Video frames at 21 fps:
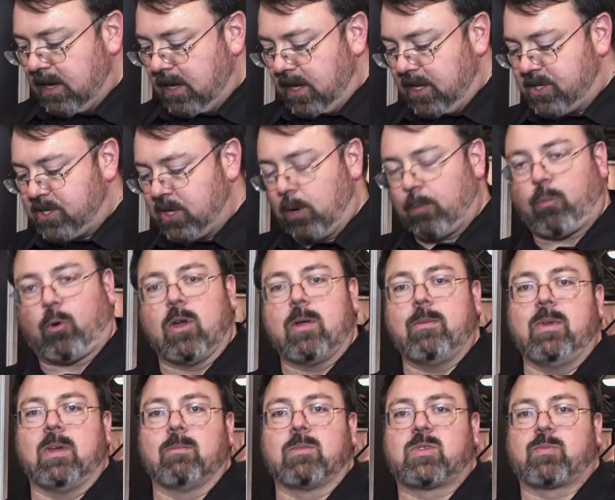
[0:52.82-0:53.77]
It's our
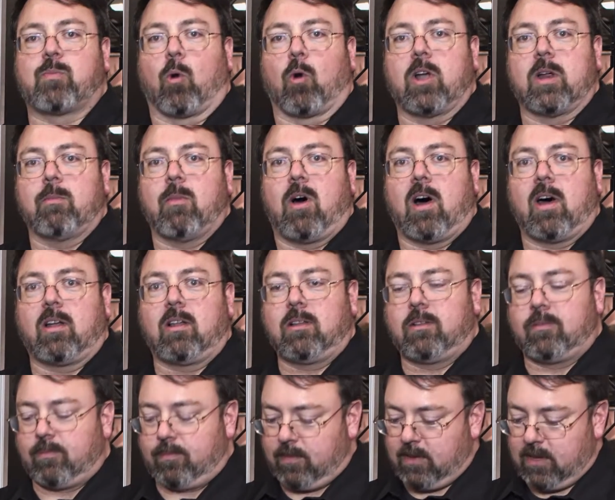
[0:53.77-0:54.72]
premium sporting model.
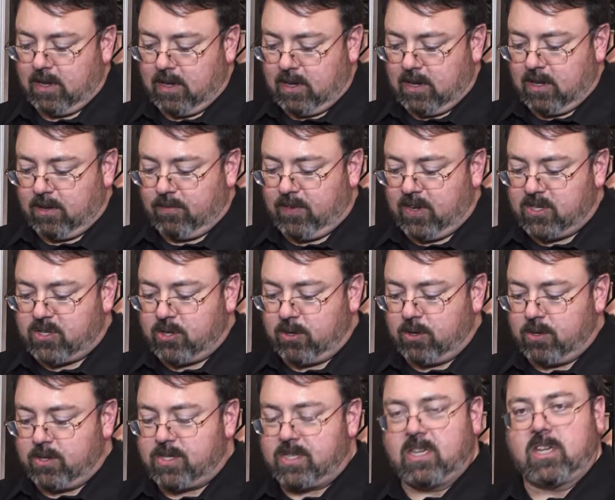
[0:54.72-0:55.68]

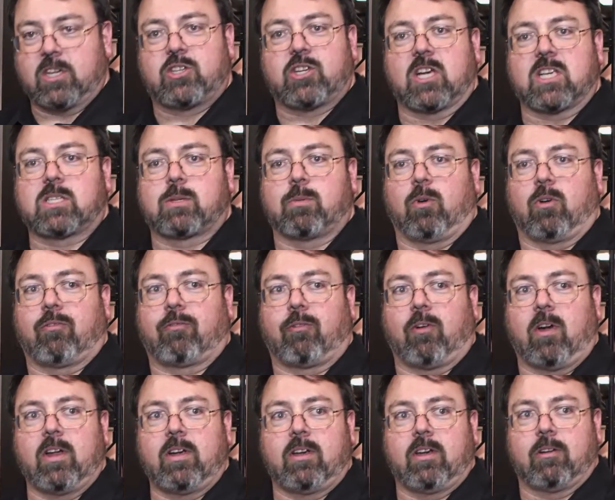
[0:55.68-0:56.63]
Features the adjustable
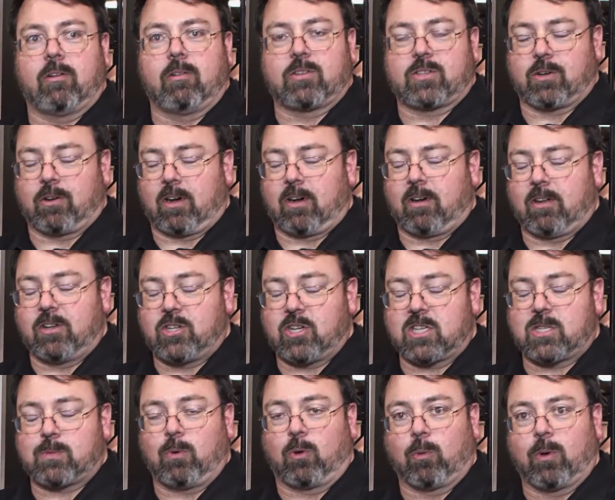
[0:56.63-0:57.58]
front, and, sorry,
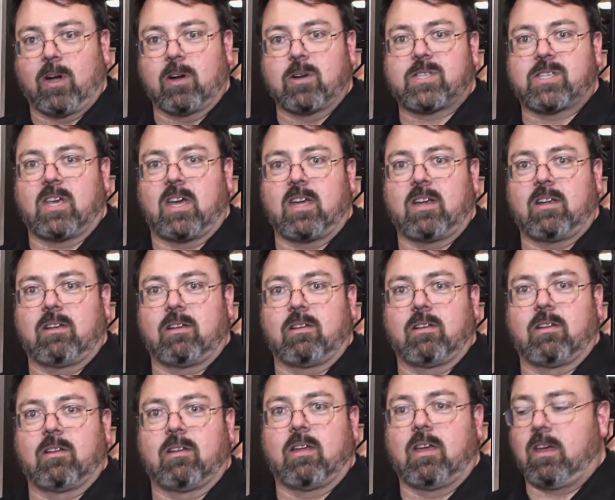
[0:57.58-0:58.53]
adjustable rear sight,
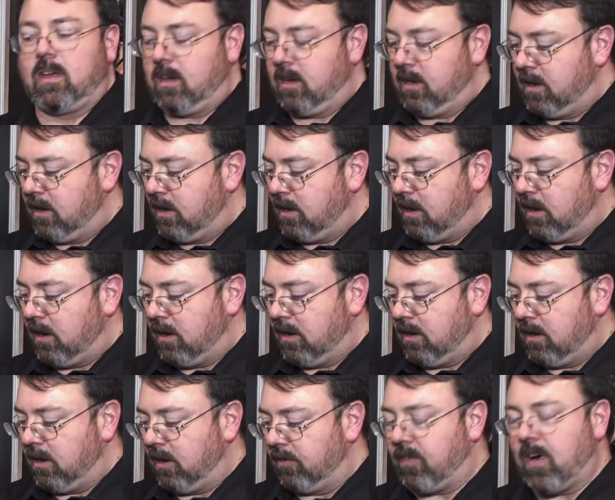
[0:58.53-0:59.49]

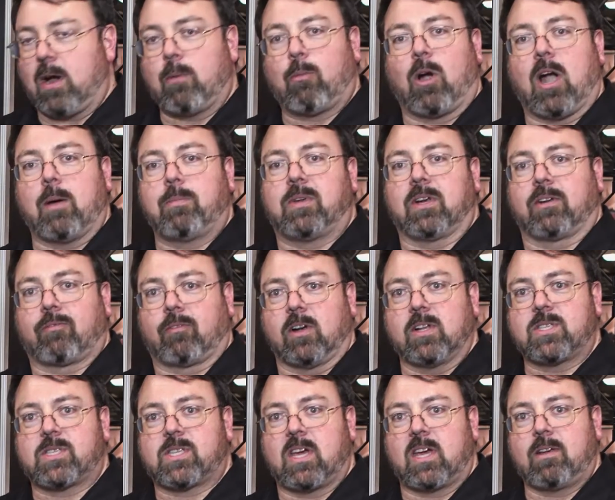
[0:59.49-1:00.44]
our fiber optic
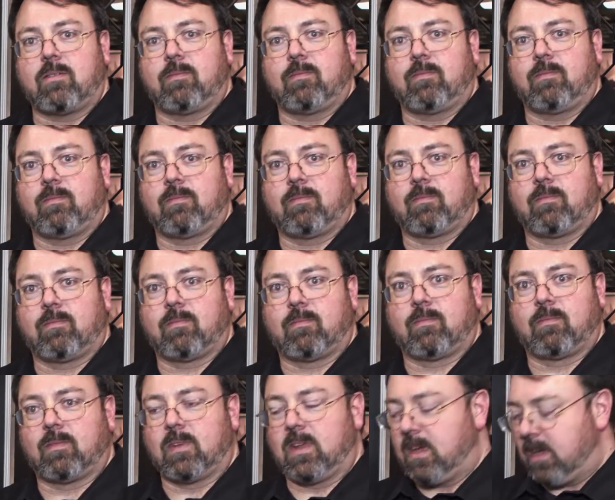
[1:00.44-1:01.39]
front sight.
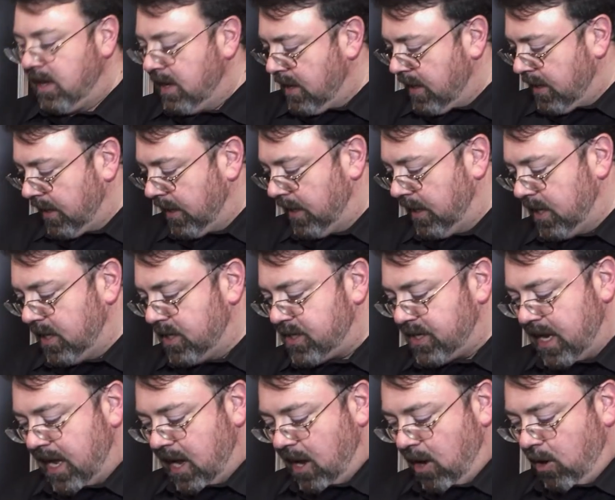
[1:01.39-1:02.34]
It
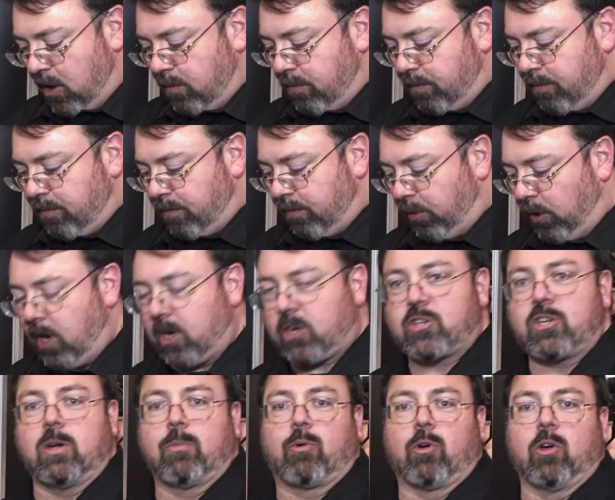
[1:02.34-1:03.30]
is now
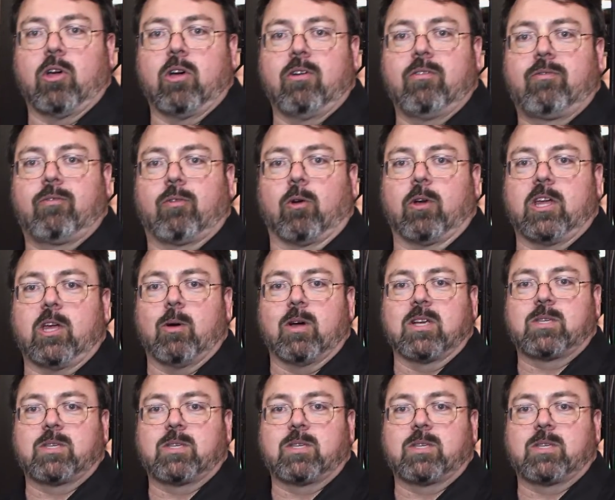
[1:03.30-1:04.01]
production approved for U